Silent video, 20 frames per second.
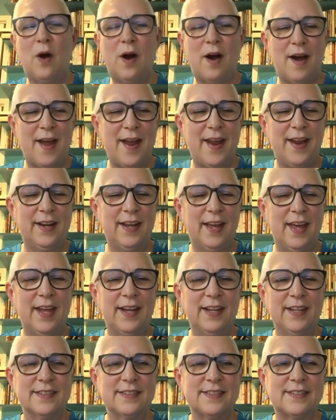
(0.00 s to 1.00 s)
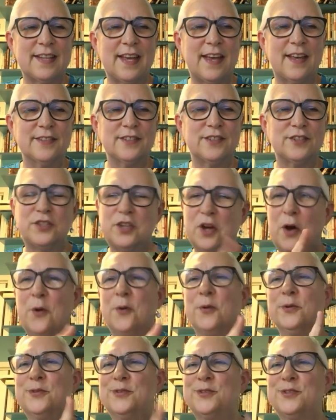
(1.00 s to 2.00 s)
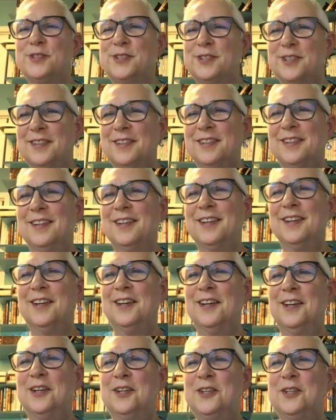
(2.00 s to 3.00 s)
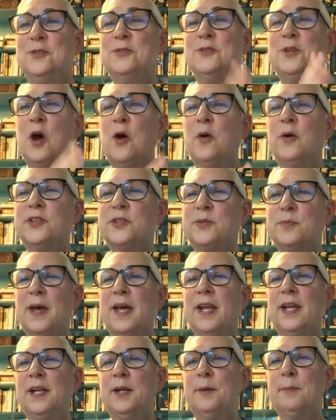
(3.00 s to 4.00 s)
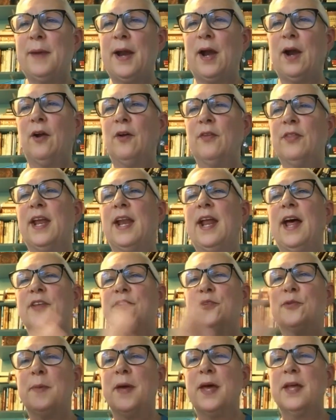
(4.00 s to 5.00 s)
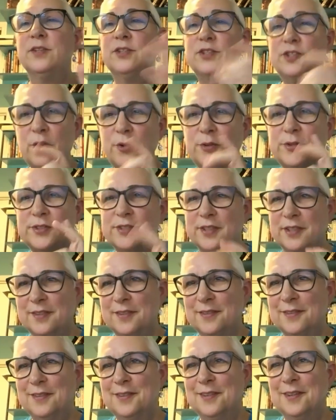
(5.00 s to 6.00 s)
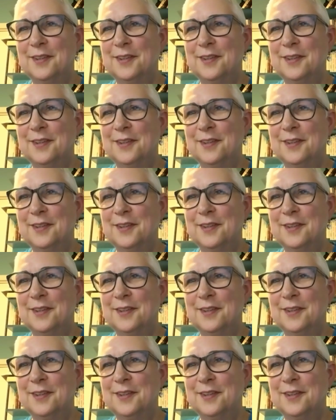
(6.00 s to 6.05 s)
wine and it says toast, you know it's been in a barrel that has been toasted.